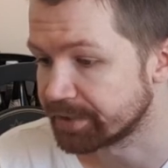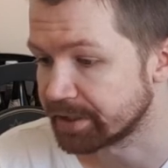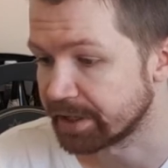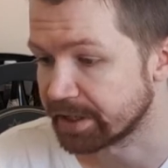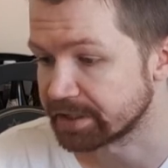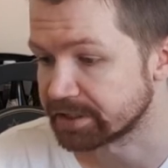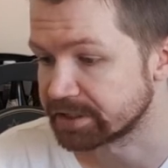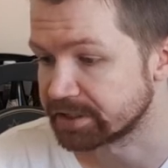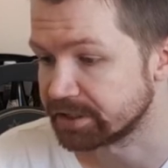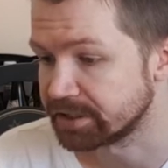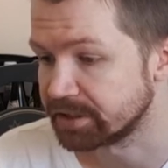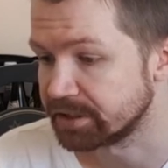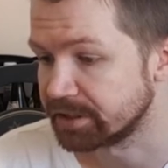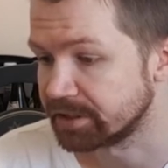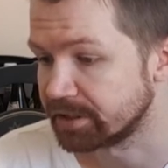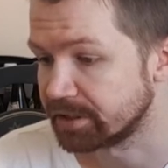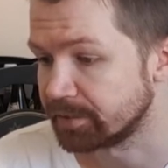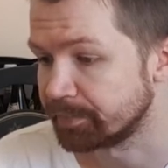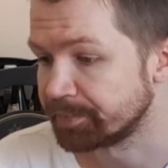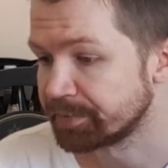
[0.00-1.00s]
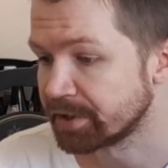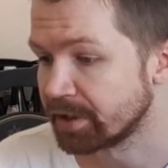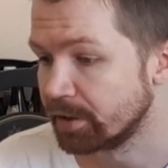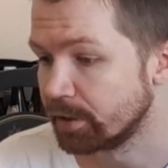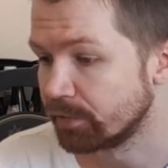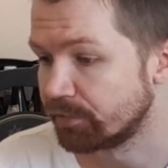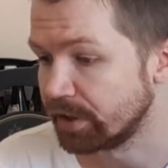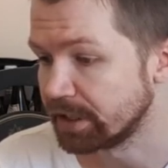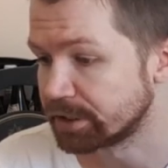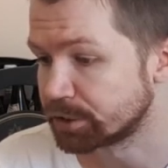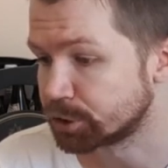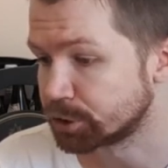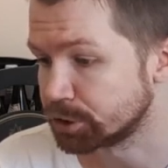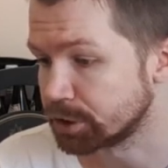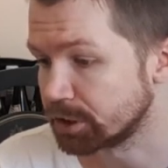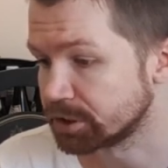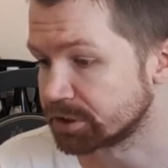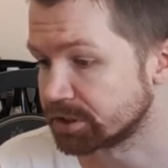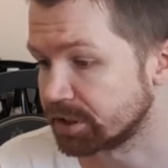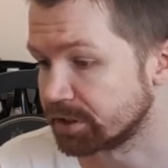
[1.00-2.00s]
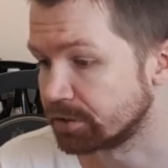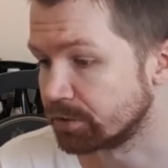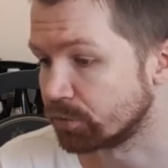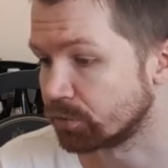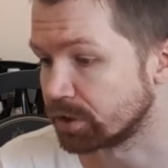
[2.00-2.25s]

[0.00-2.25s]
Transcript: as Feldschlößchen,